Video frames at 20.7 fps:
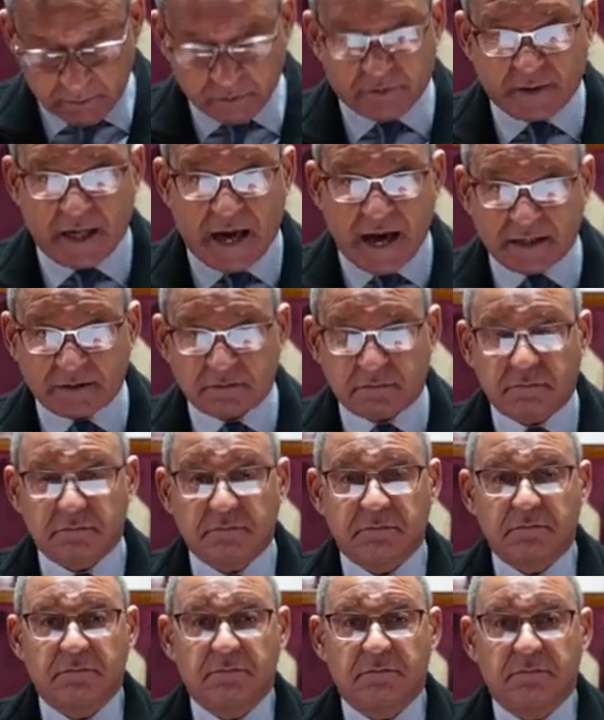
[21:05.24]

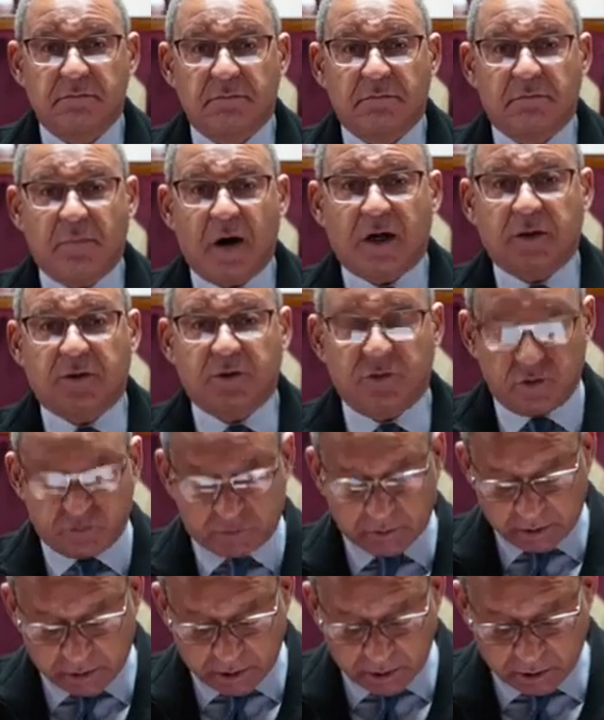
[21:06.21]
That, Martin
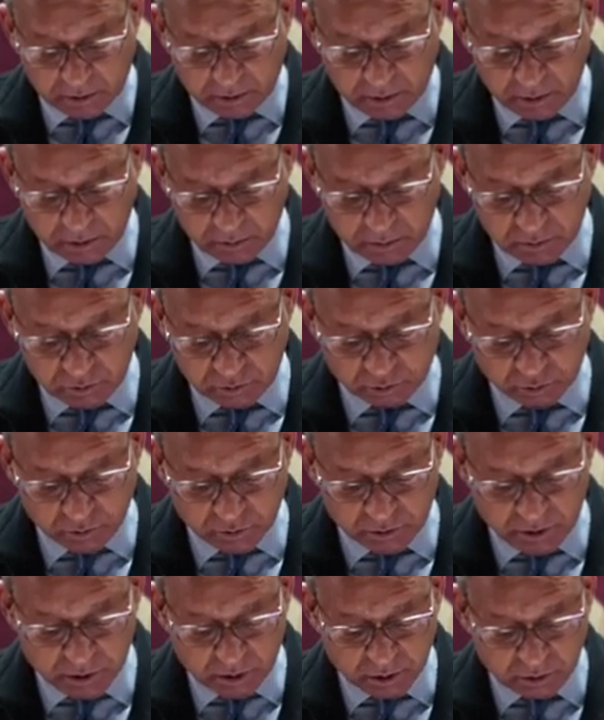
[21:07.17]
Luther King
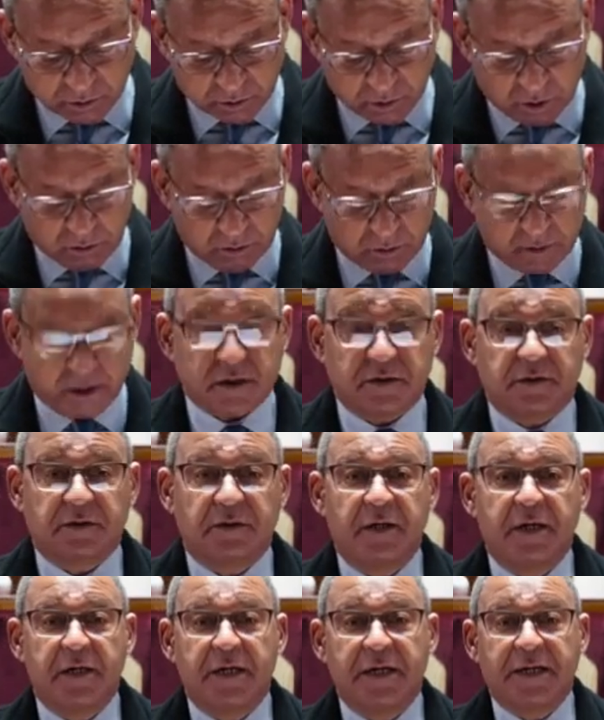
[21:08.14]
Jr. told
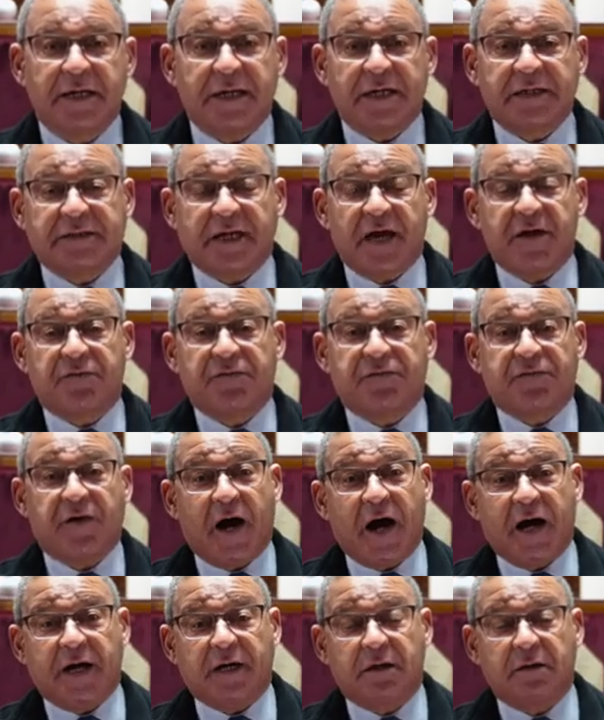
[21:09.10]
us, is a
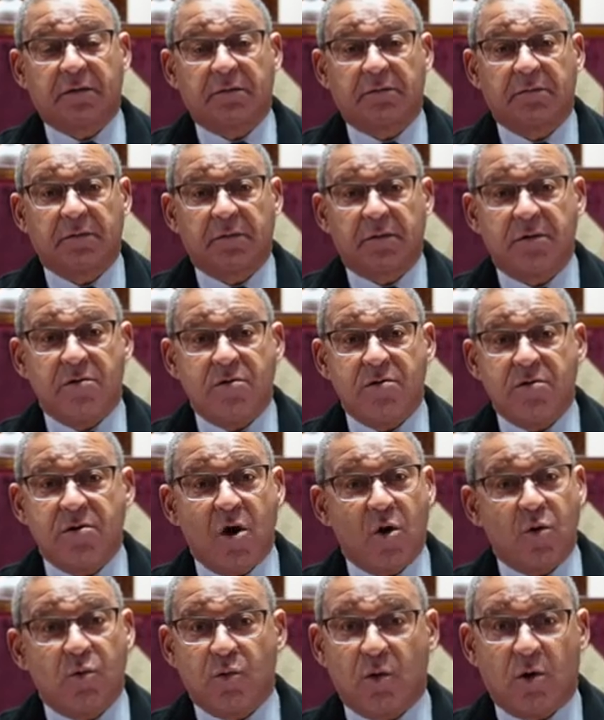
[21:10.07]
fire
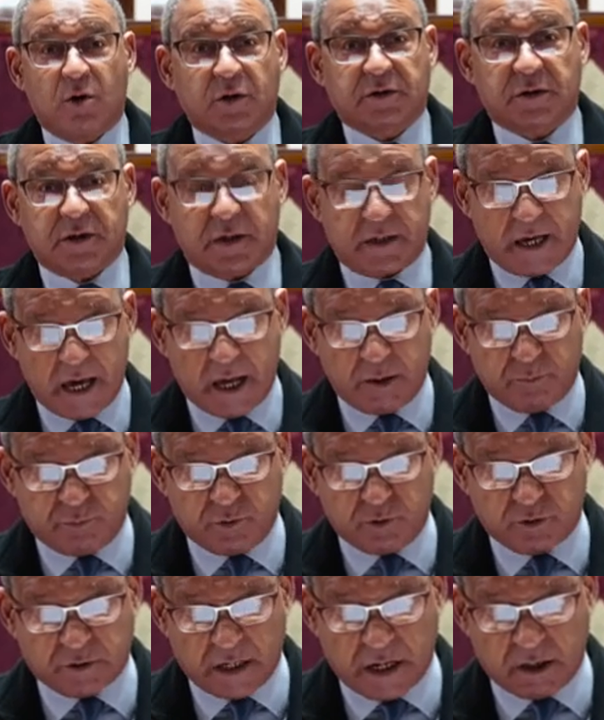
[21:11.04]
no water can
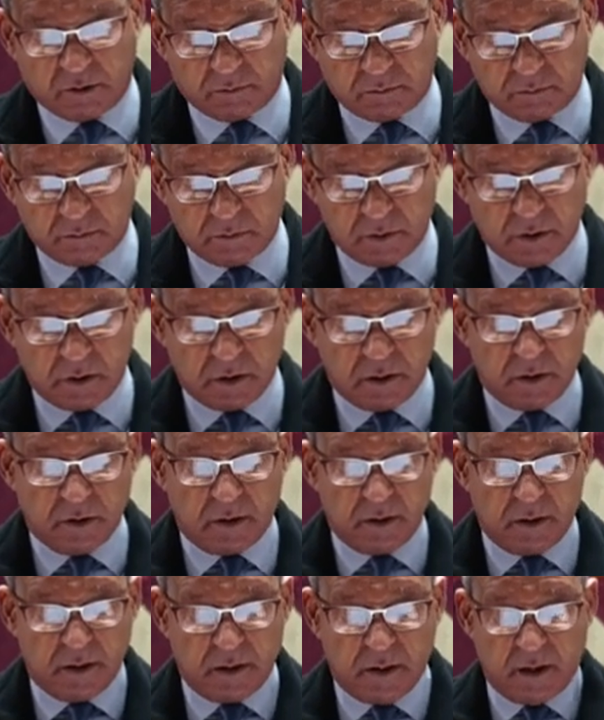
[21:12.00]
put out.
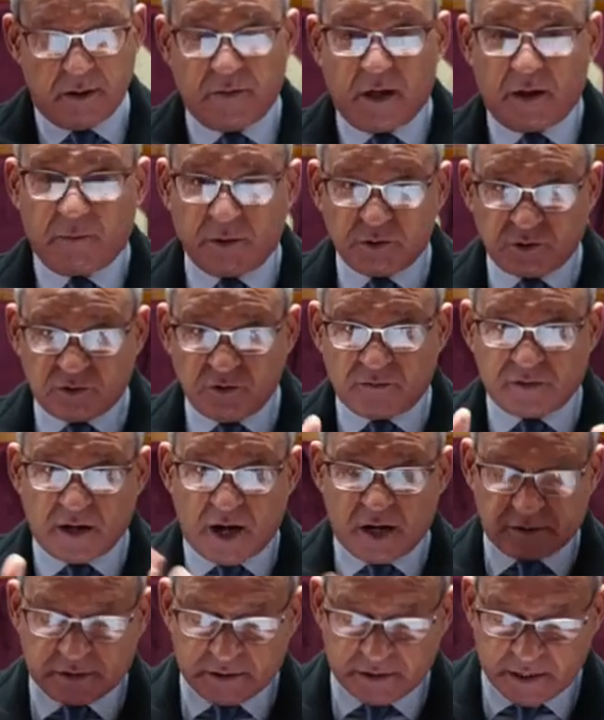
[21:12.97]
That was
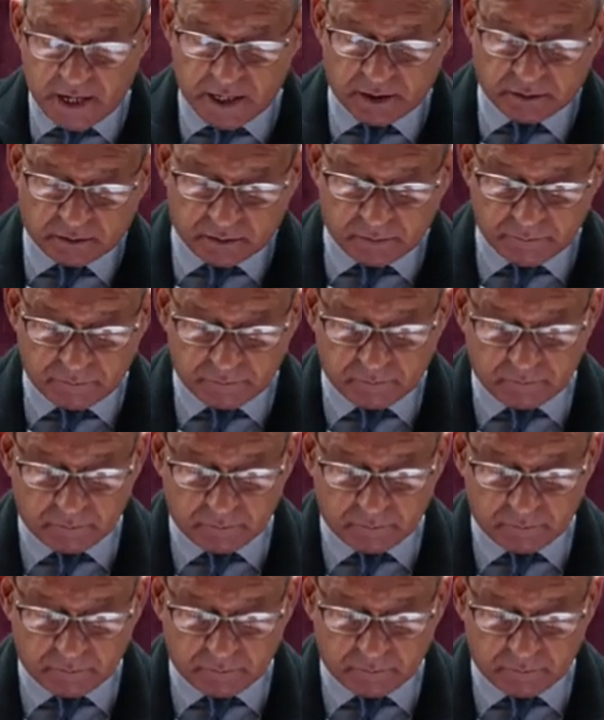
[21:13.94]
2008.